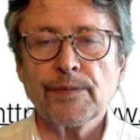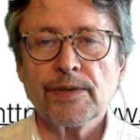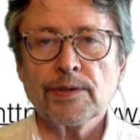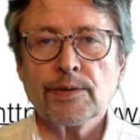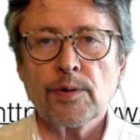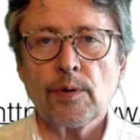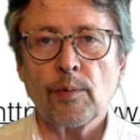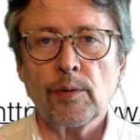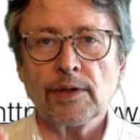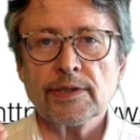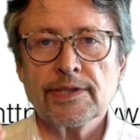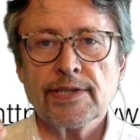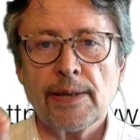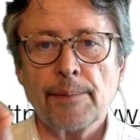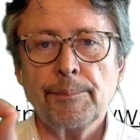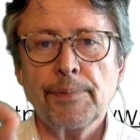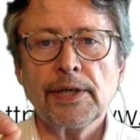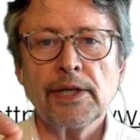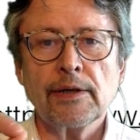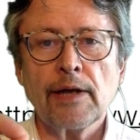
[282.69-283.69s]
So we'll say
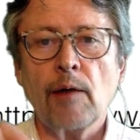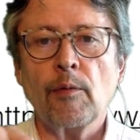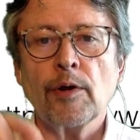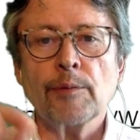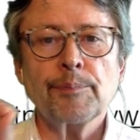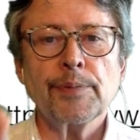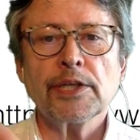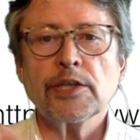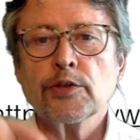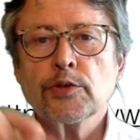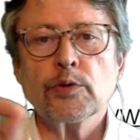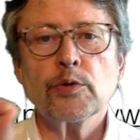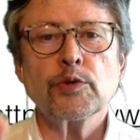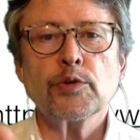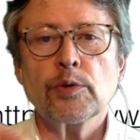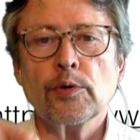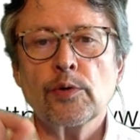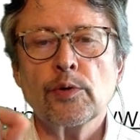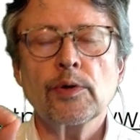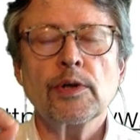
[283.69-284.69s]
I want pin 2
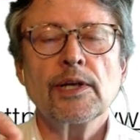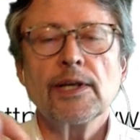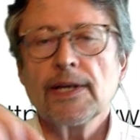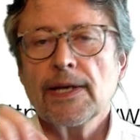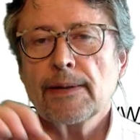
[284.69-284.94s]
to